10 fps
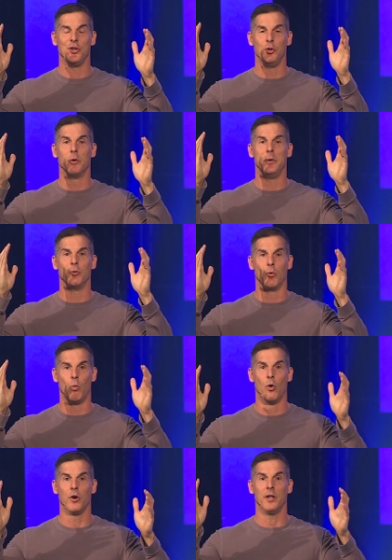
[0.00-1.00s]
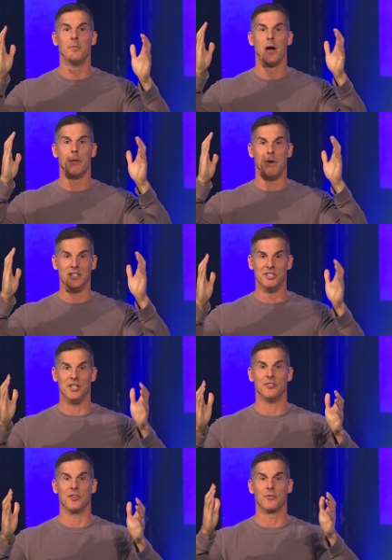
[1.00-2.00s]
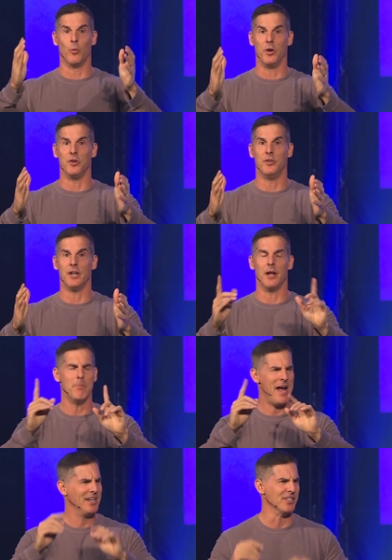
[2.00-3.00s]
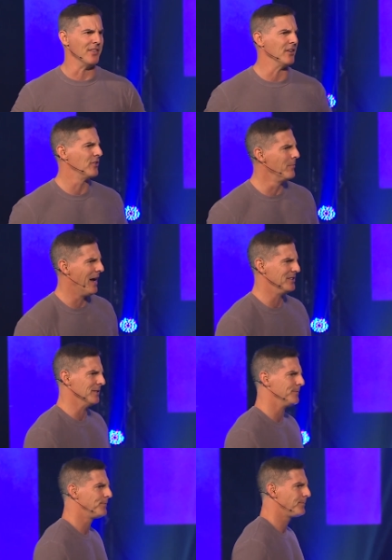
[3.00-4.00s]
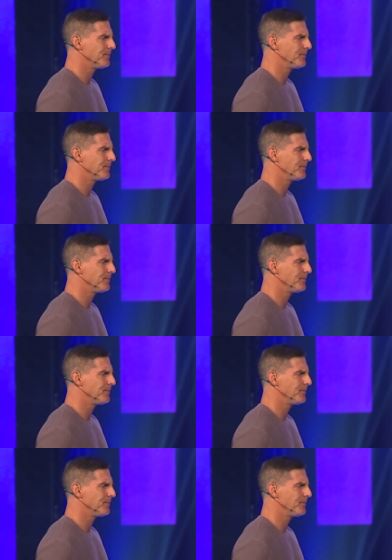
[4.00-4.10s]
you will be rewarded by Jesus for what you did. Imagine this. Imagine.